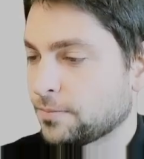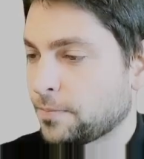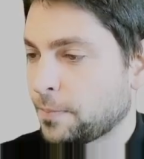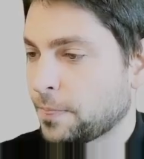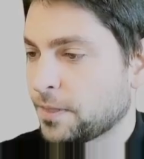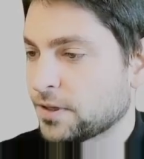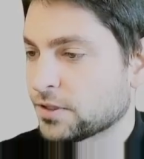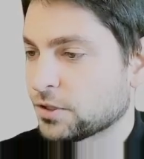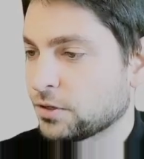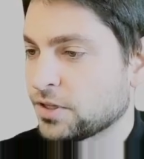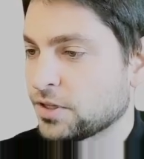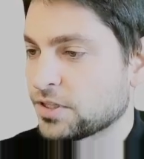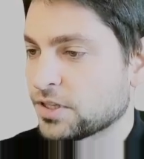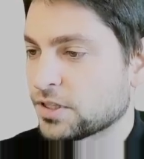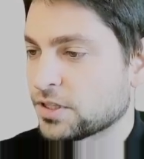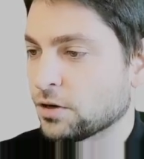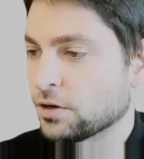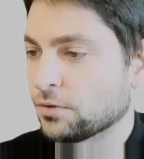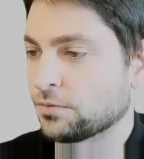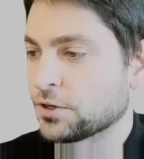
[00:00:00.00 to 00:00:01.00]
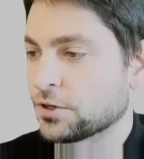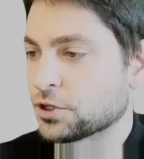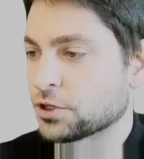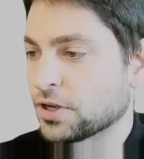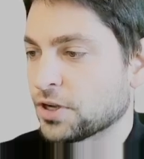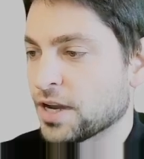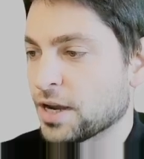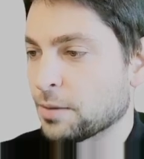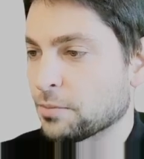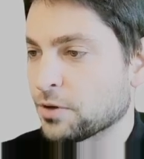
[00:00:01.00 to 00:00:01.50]
so this is the official
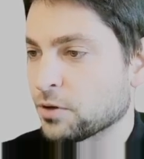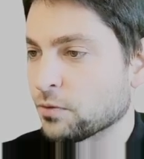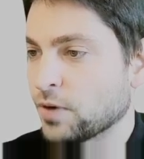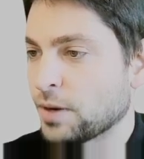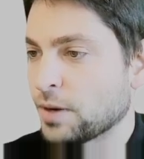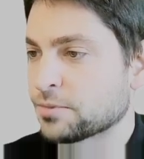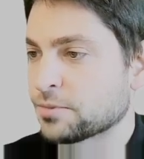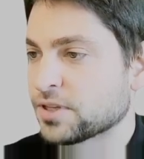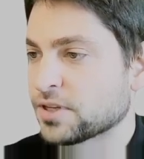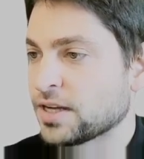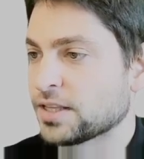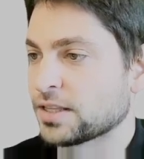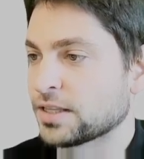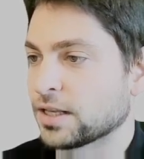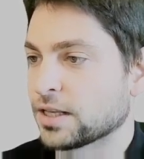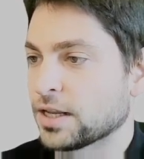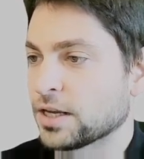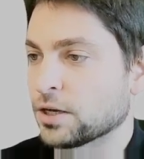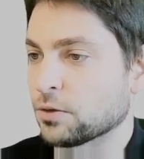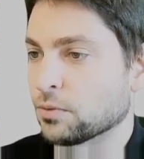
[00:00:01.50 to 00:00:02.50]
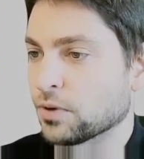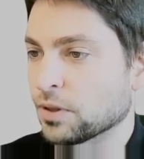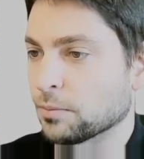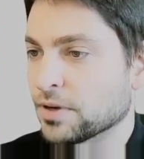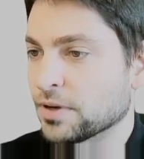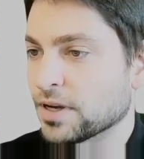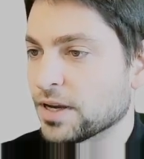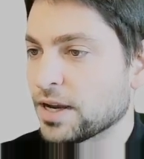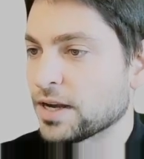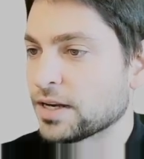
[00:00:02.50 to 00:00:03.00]
AMD website, the link will
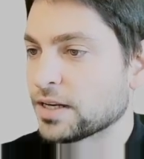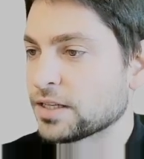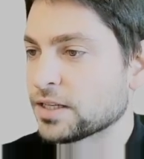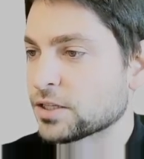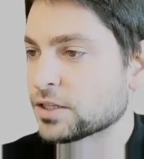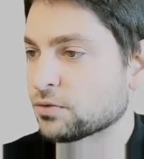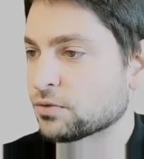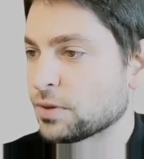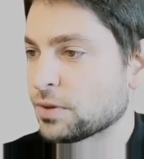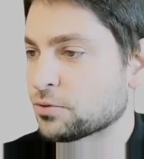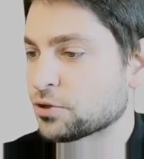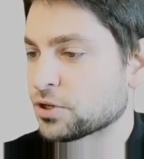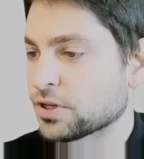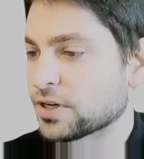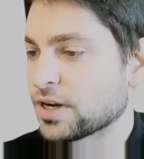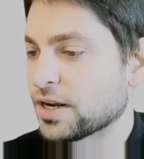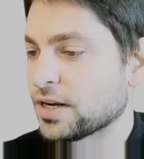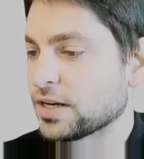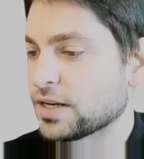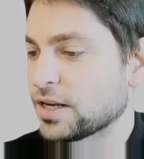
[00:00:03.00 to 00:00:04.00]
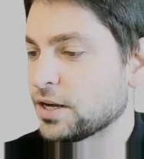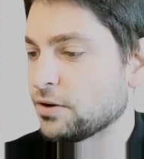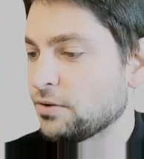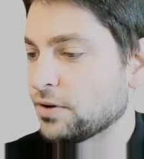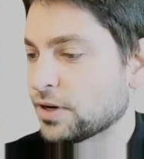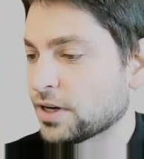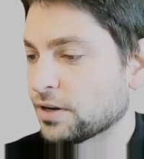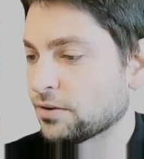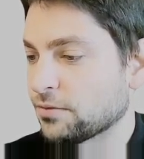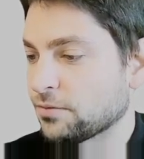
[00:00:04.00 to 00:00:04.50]
be in the description and here
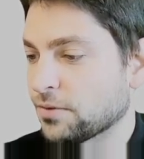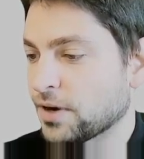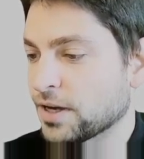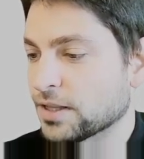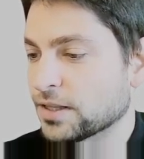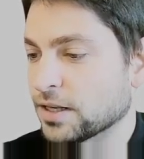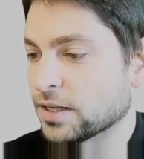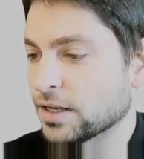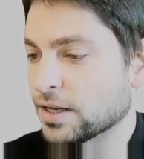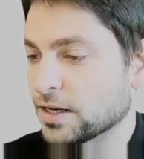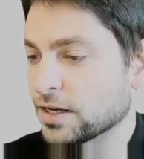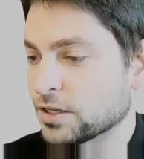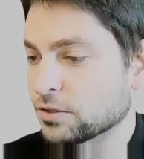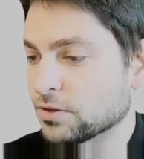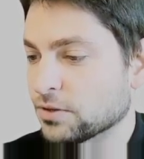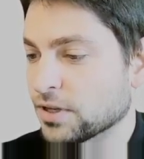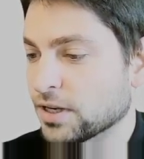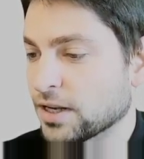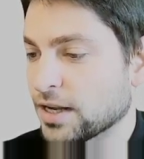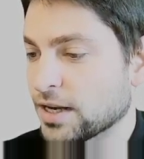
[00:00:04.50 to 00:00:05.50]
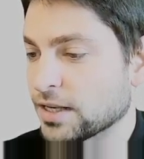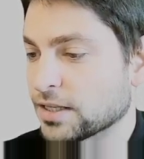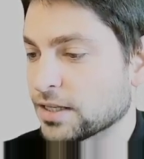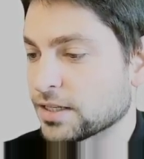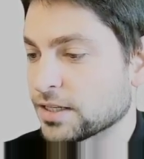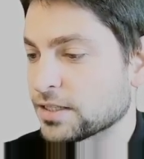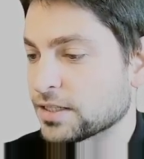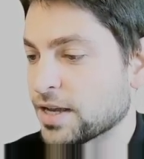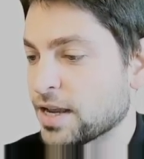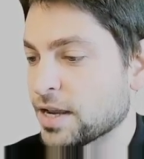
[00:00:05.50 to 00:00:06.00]
you can find the link to the
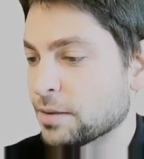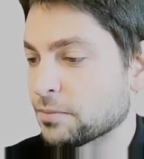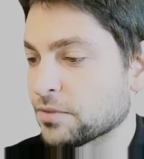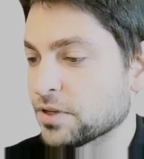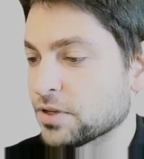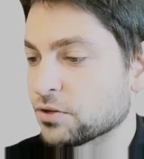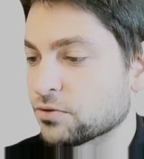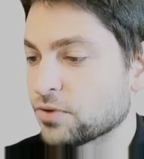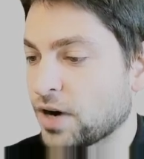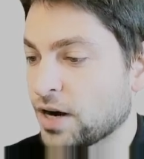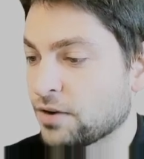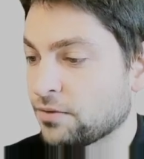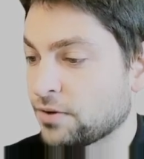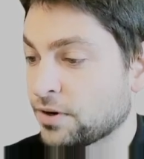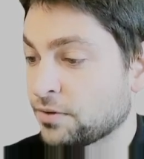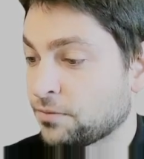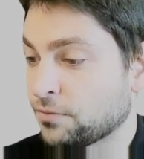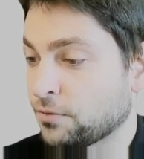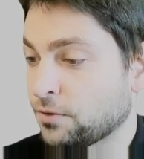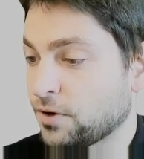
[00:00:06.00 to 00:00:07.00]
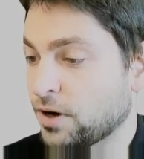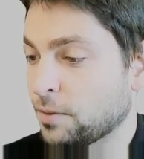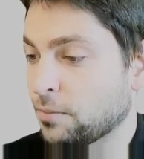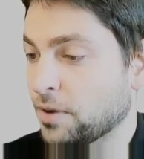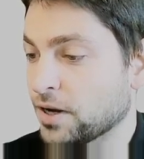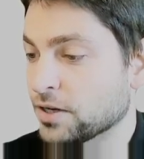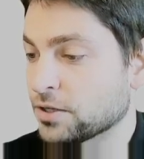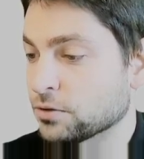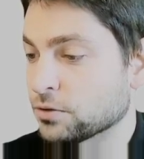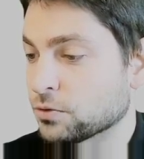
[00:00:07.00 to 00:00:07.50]
latest AMD driver for
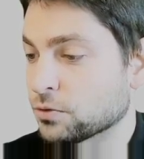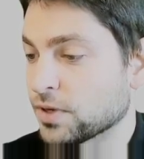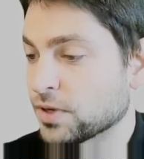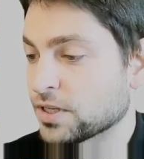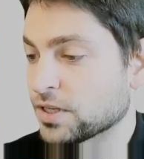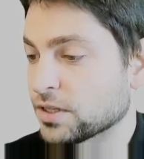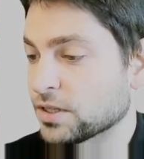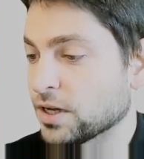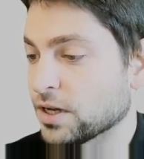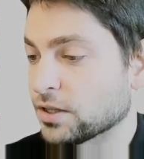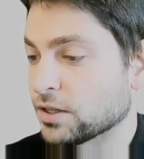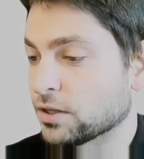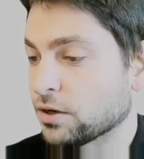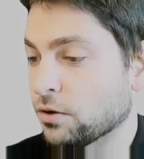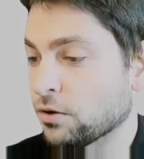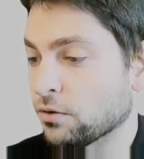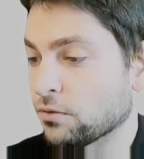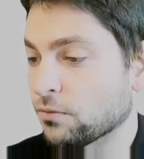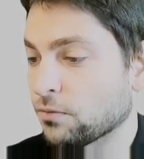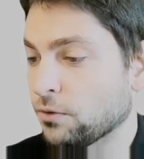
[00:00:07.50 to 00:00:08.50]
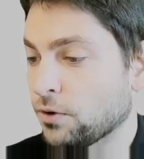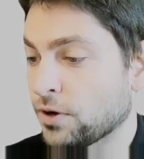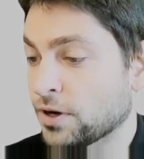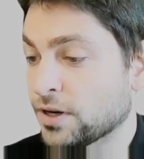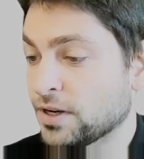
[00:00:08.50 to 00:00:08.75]
Ubuntu 20.04,